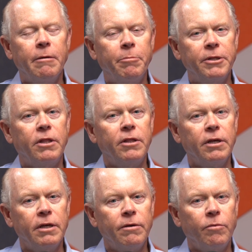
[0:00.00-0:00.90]
But
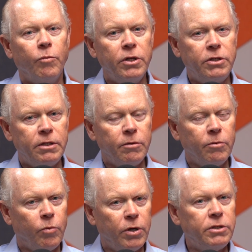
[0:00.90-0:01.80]

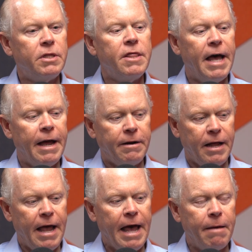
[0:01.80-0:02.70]
once that
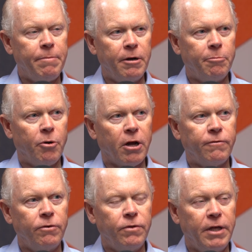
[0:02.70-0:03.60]
happened,
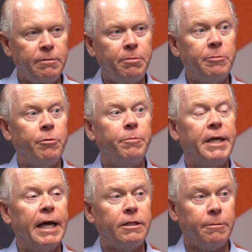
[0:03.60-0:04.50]
Parkview, then people
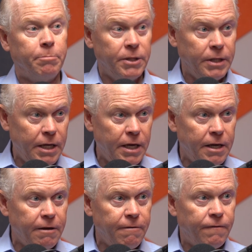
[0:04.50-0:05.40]
began to
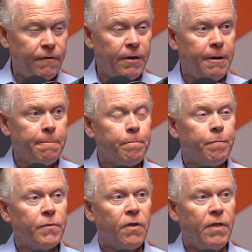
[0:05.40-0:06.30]
believe
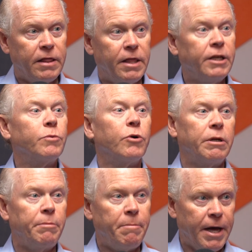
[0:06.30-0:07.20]
that things were going to
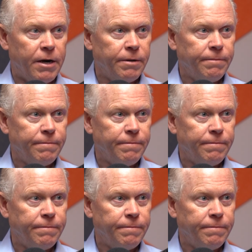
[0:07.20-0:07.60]
be better.